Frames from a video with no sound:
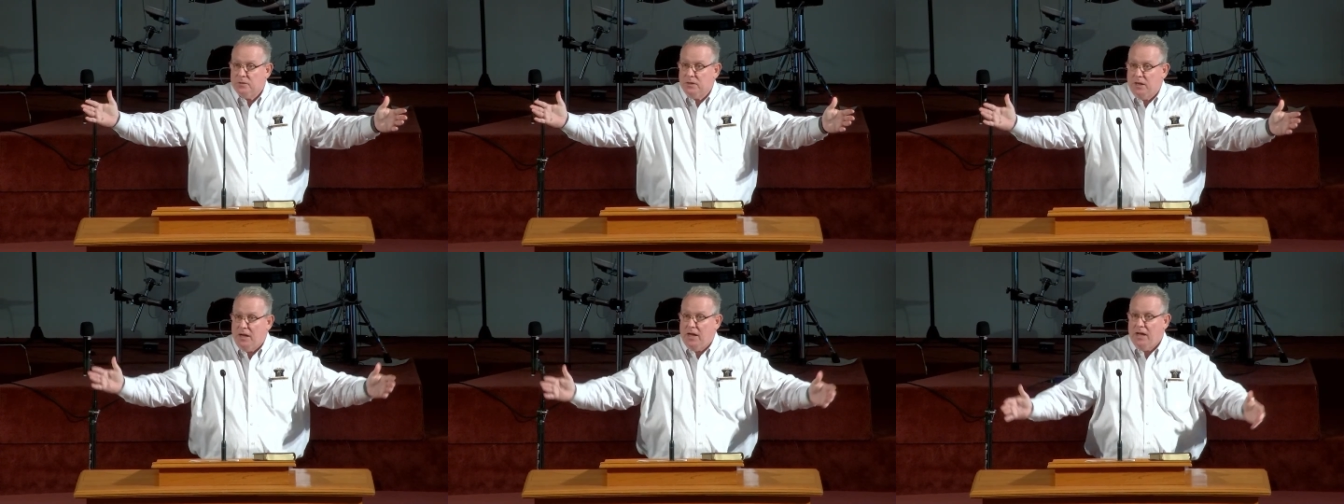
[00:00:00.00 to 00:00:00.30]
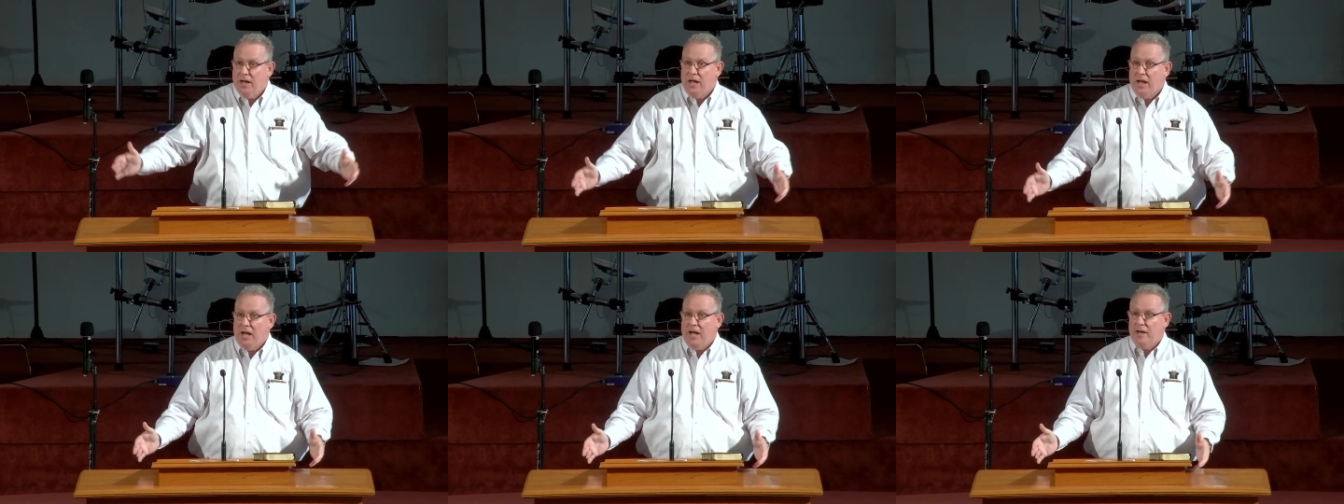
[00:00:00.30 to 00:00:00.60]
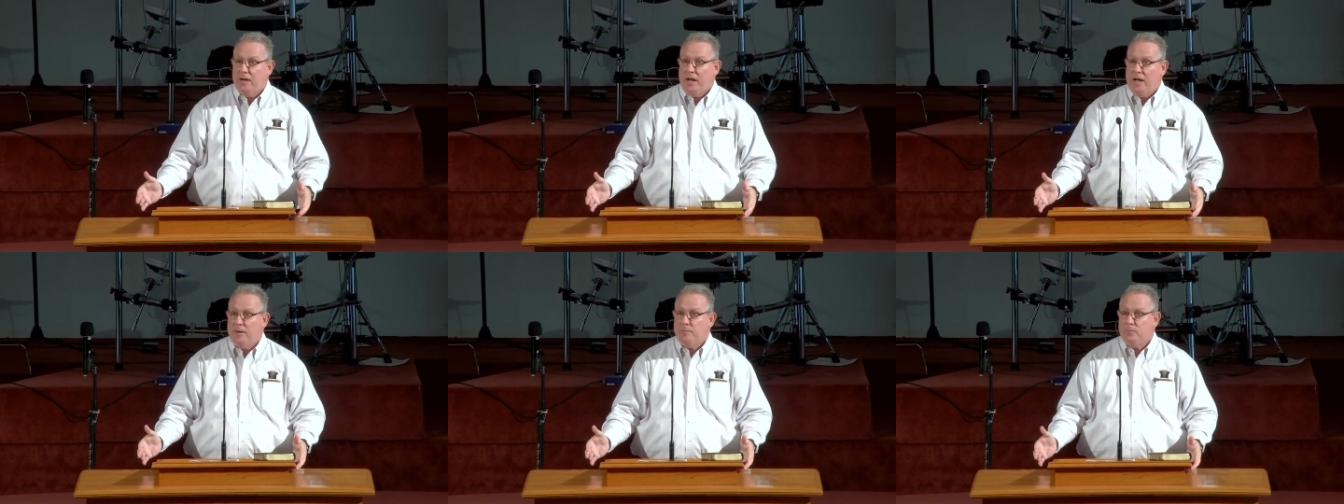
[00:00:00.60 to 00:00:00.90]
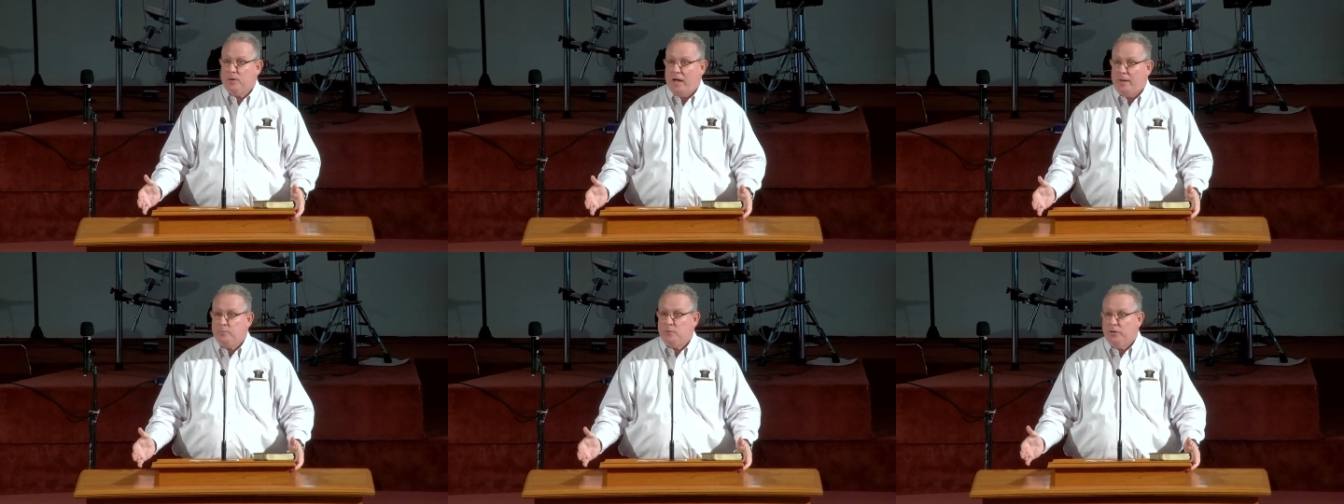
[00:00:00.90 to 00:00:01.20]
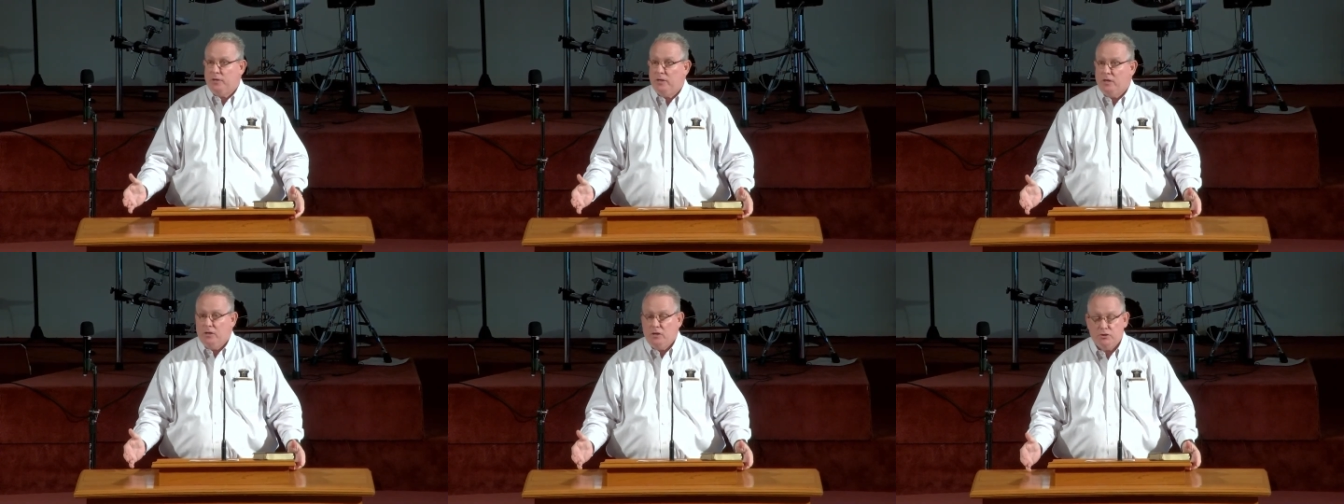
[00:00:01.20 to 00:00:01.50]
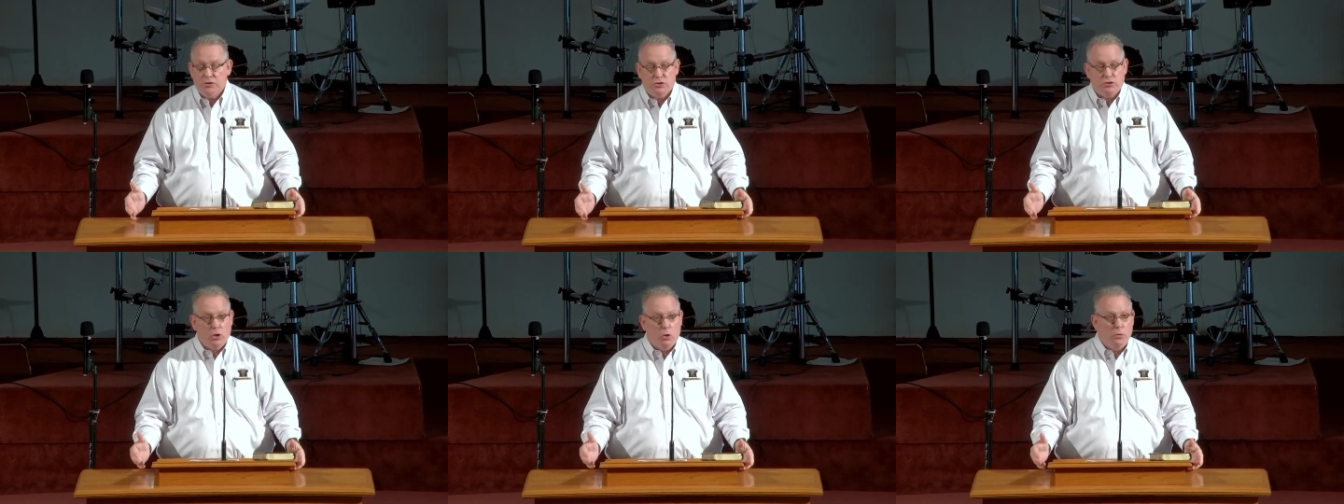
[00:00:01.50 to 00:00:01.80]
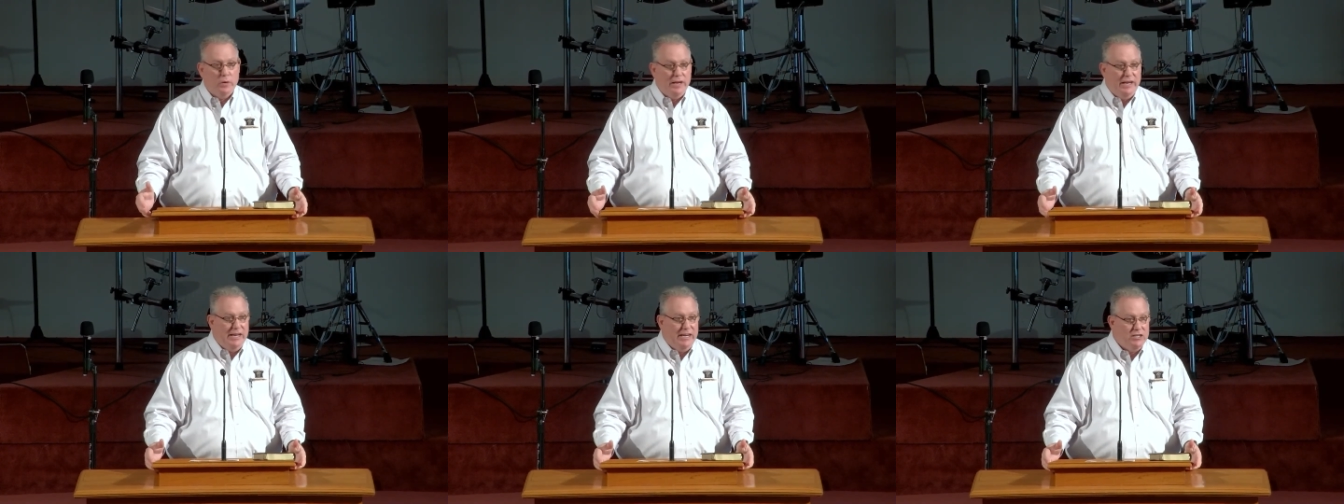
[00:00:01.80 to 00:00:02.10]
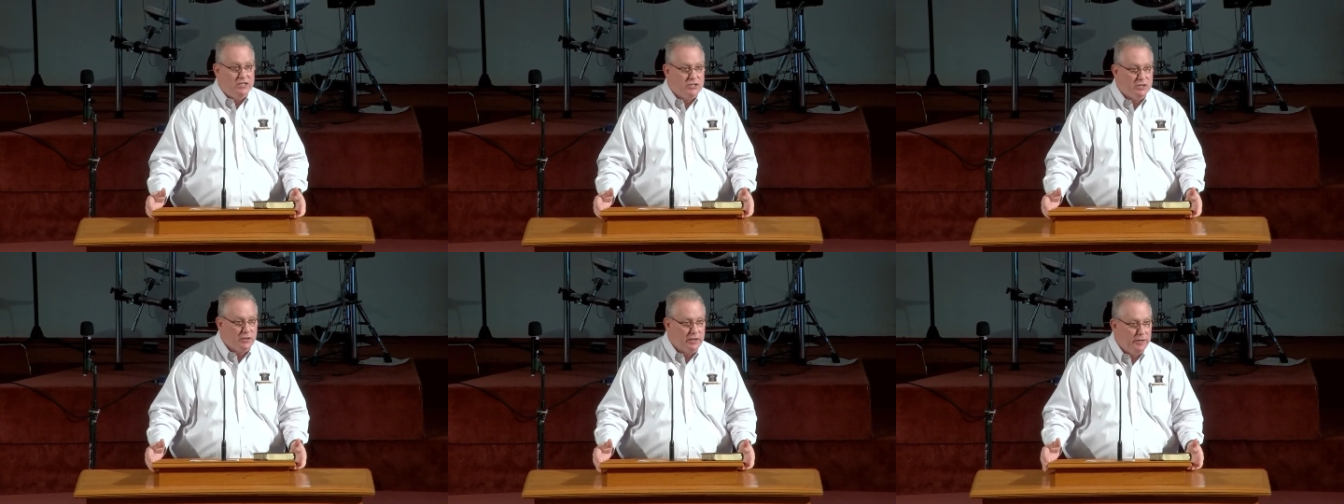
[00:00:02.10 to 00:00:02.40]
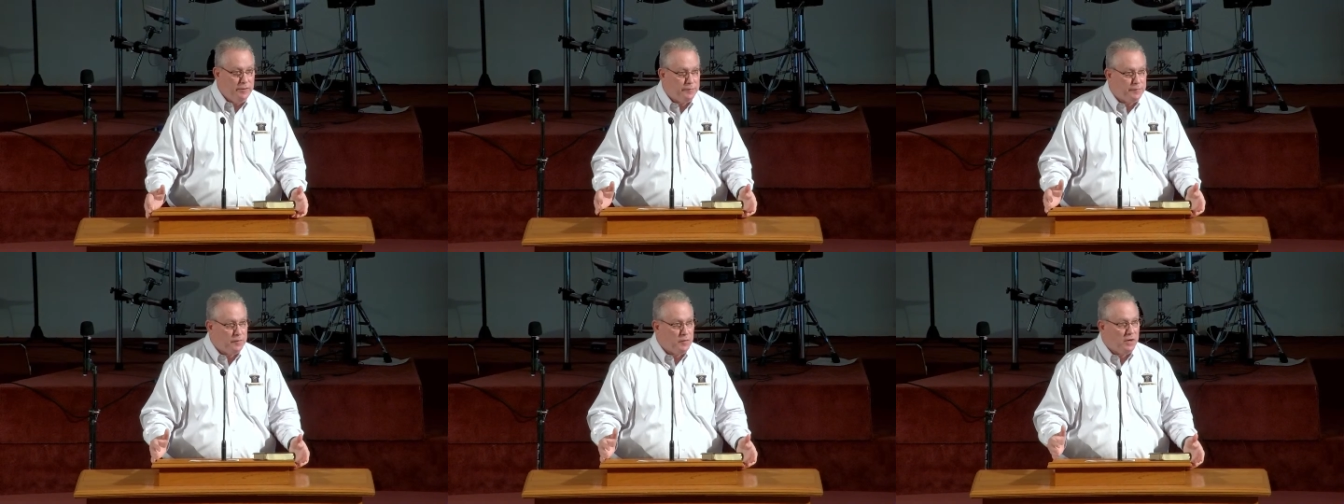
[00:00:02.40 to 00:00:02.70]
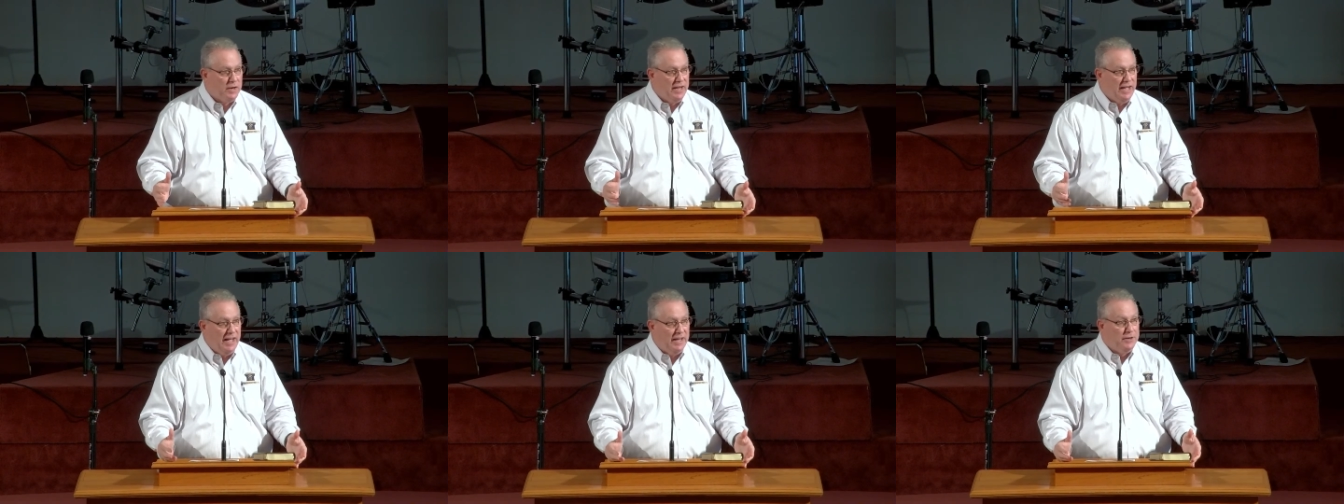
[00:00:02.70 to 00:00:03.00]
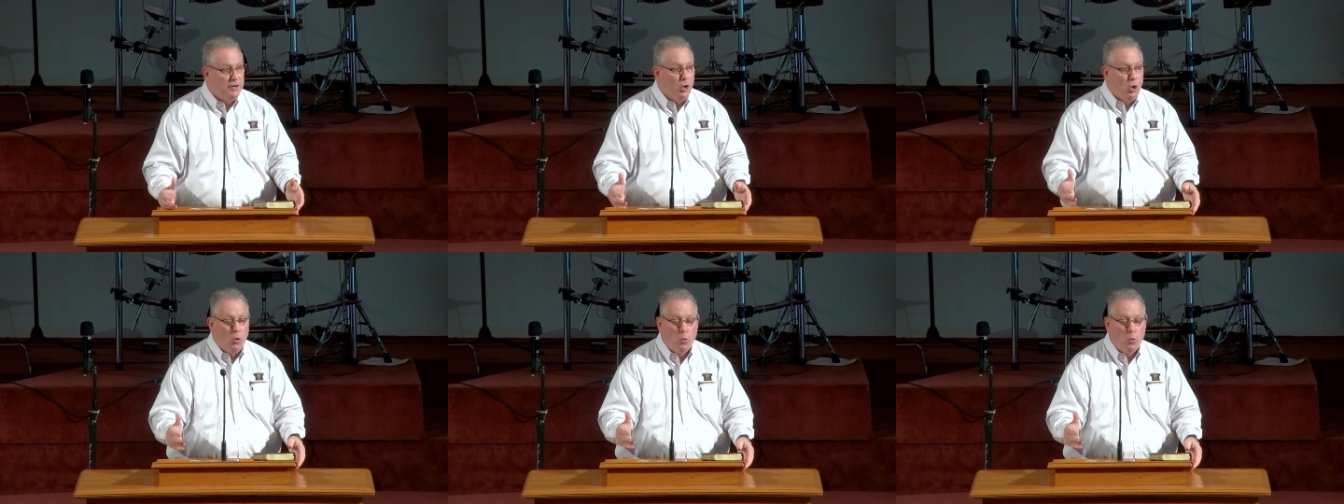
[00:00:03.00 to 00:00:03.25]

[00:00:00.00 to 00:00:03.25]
I, I, I'm, I'm going to so easily forget